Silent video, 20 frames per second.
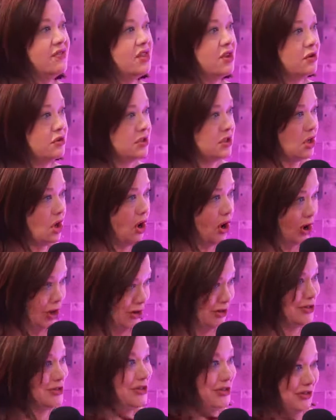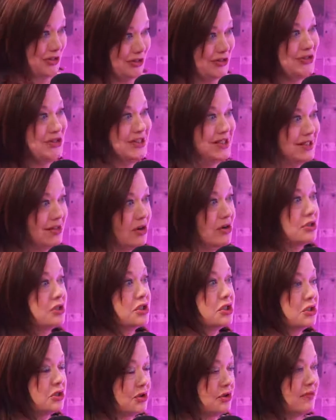those auditors or oh.
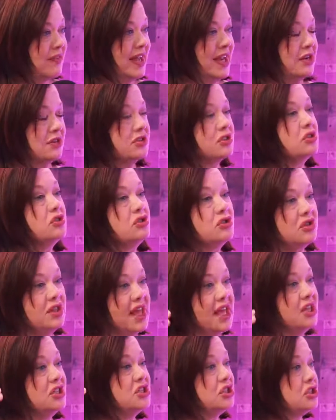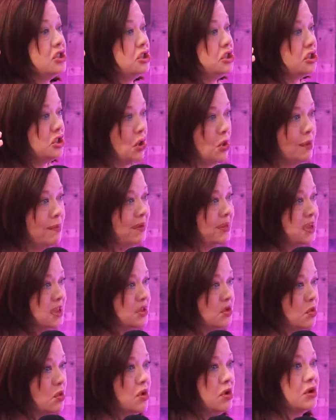surveyors? Do they just show up at the
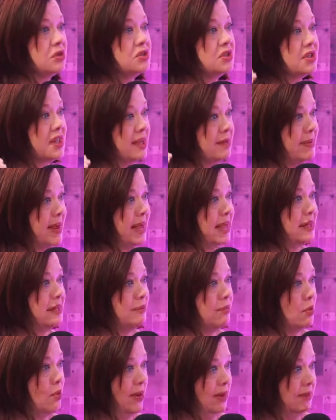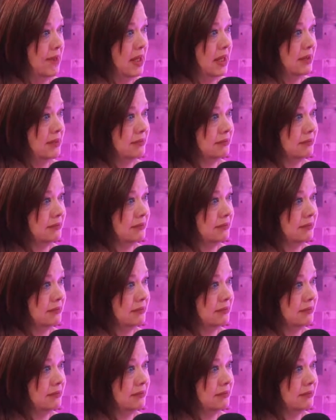door or do they make an appointment?